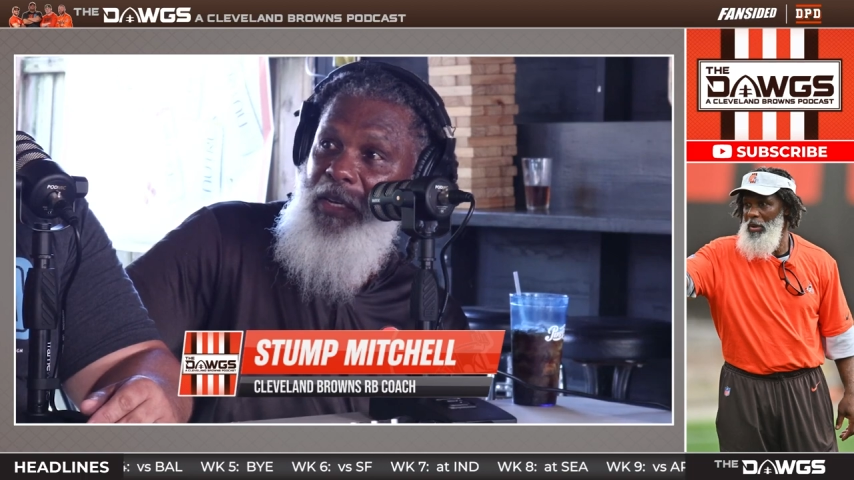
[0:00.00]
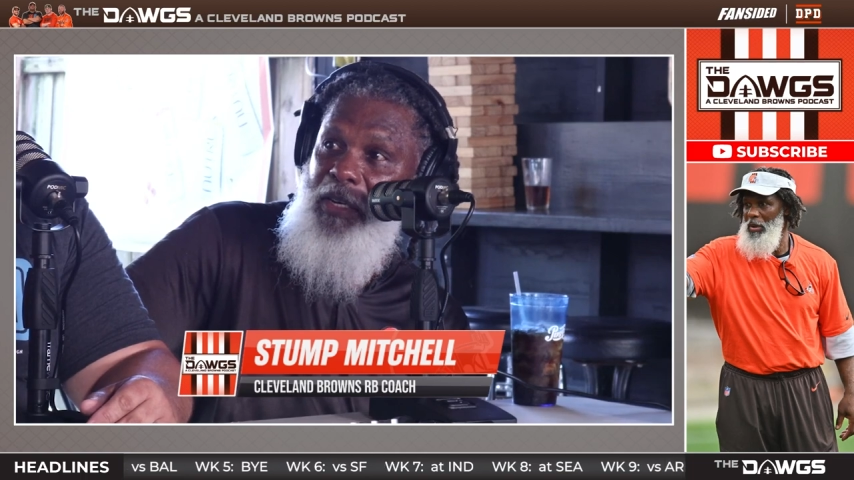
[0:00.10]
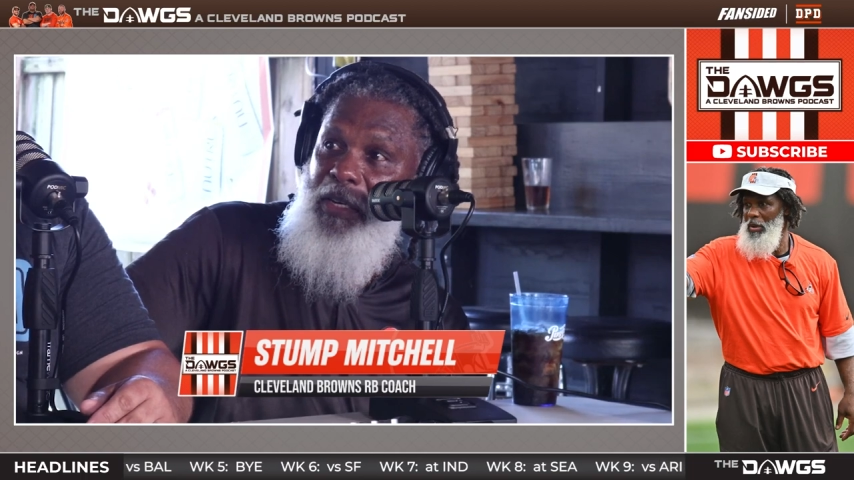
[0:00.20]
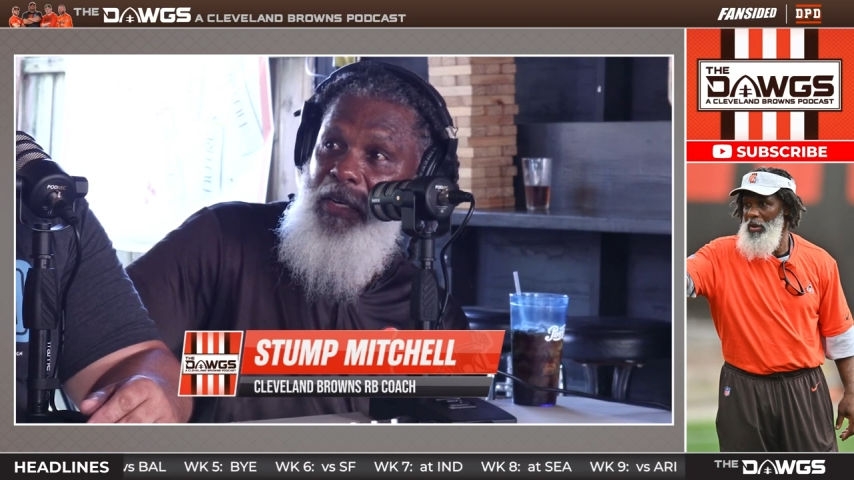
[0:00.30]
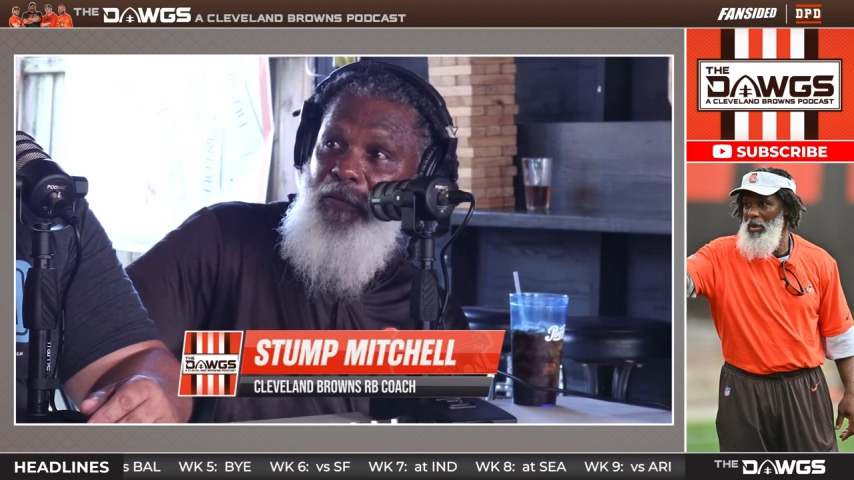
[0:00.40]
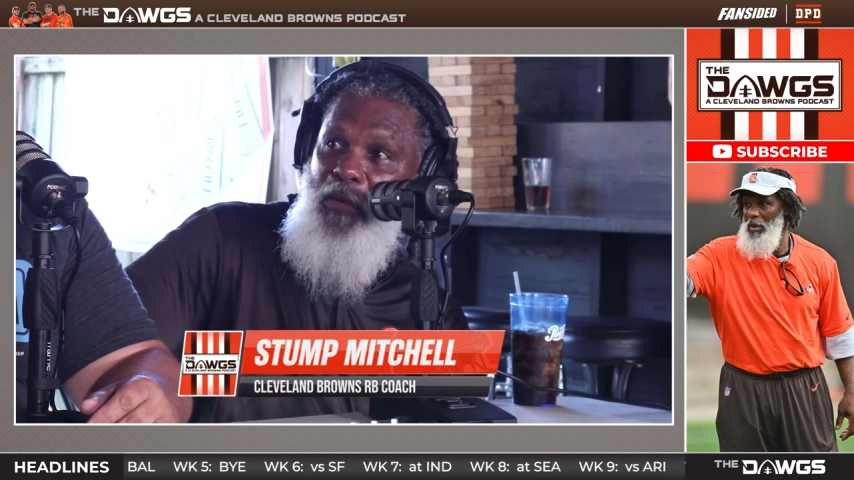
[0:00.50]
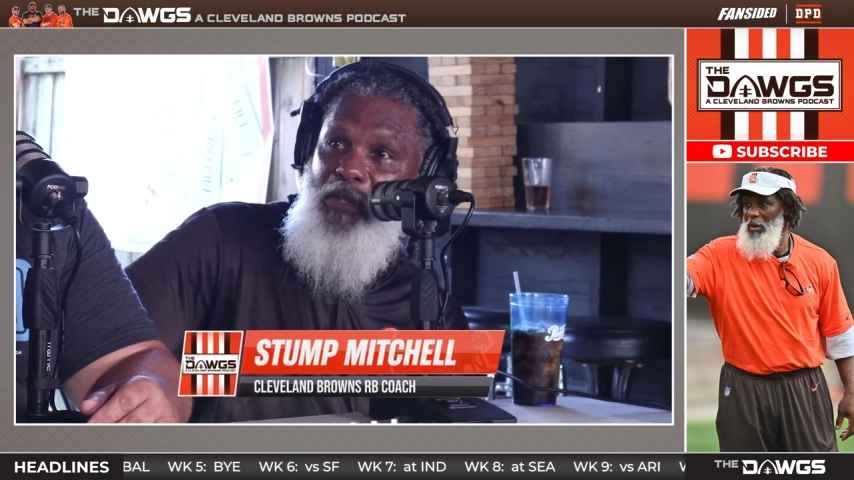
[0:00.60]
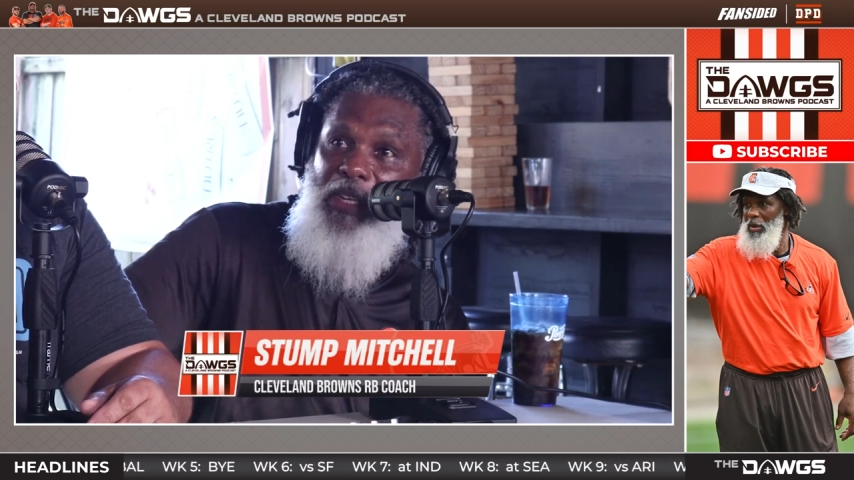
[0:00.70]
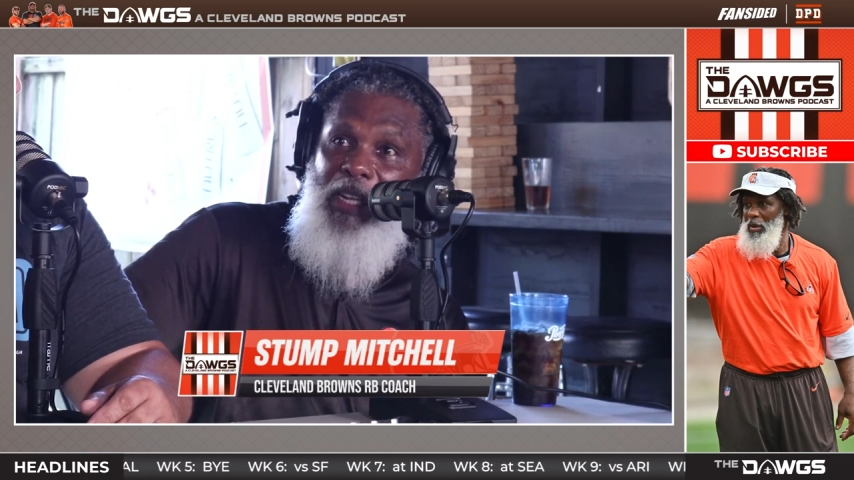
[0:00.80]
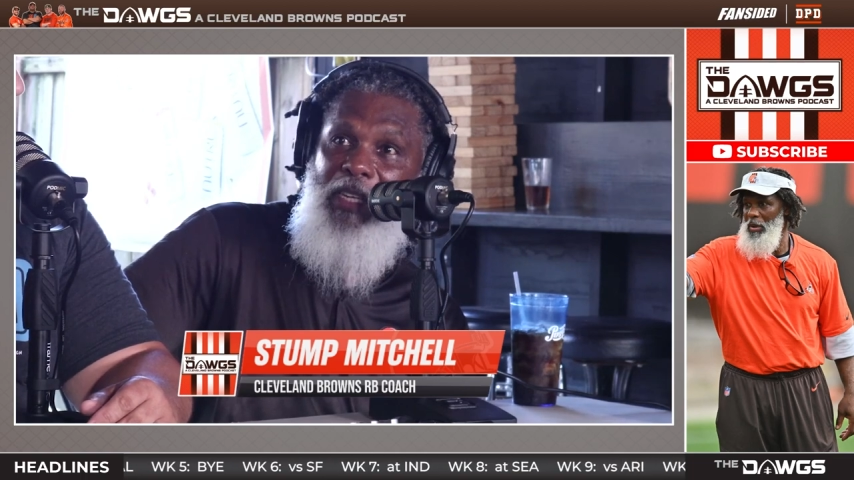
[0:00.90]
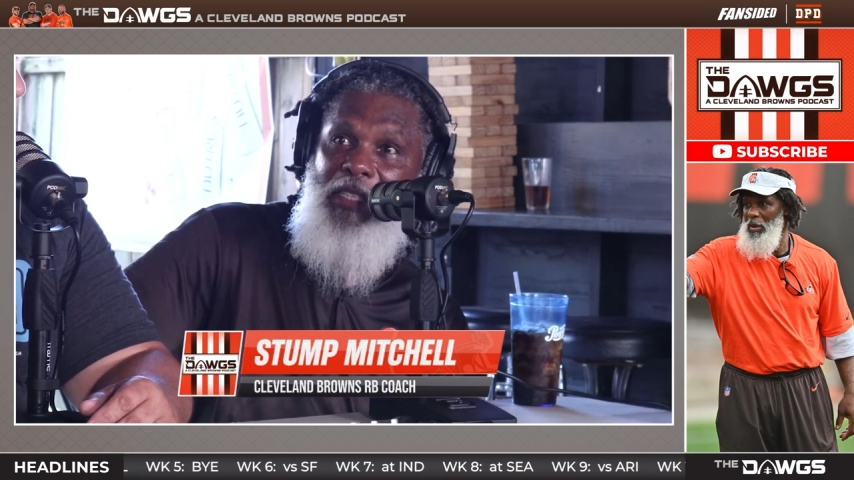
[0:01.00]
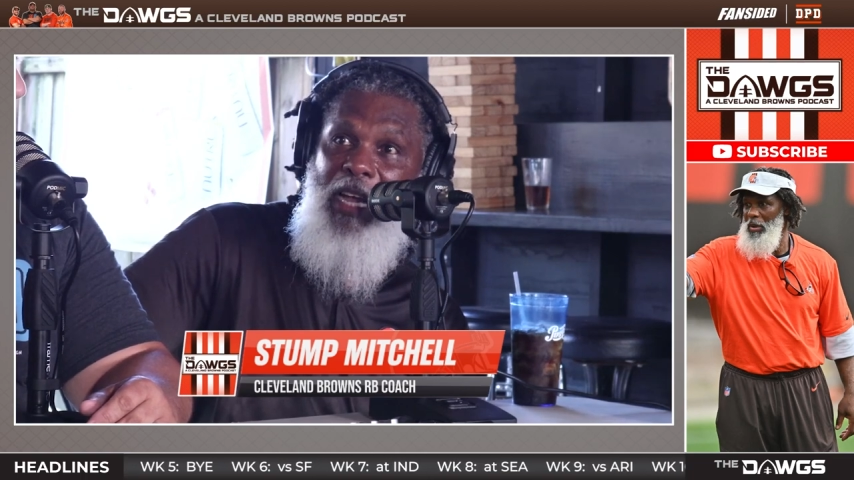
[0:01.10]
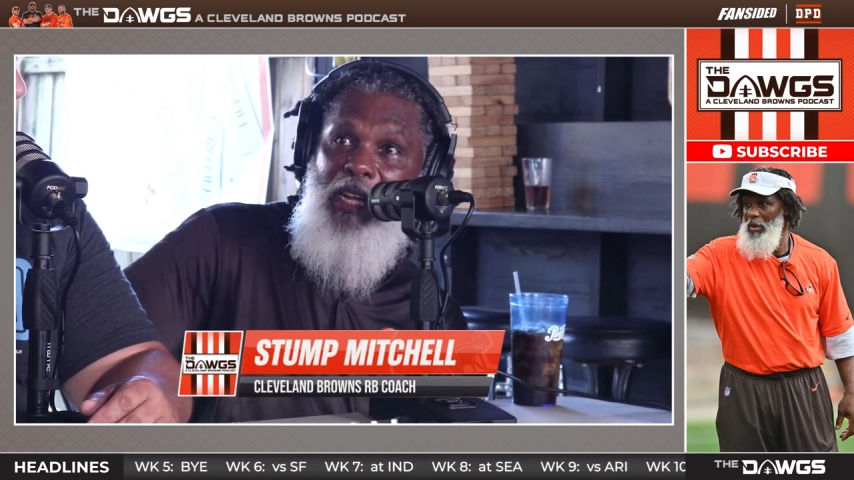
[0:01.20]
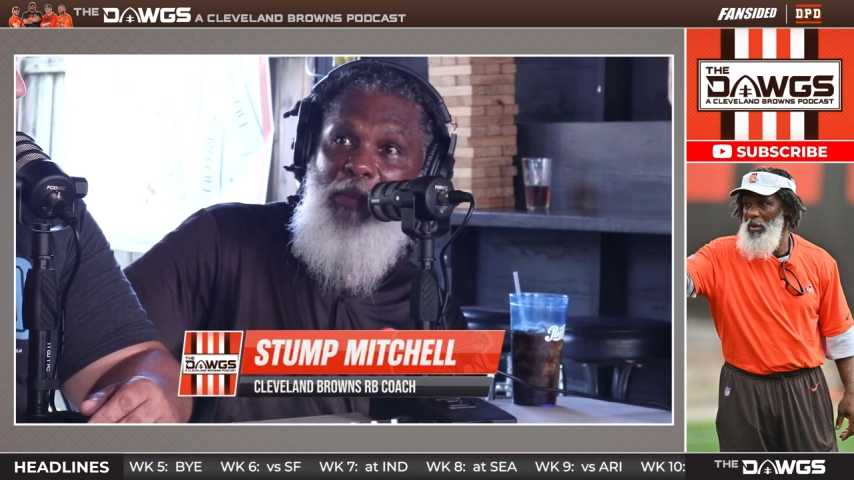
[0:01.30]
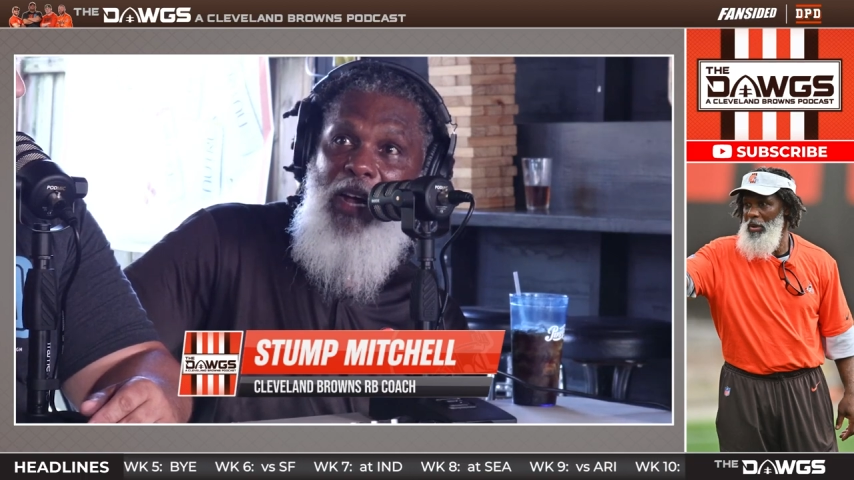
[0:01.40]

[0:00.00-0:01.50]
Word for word: uh, first class caliber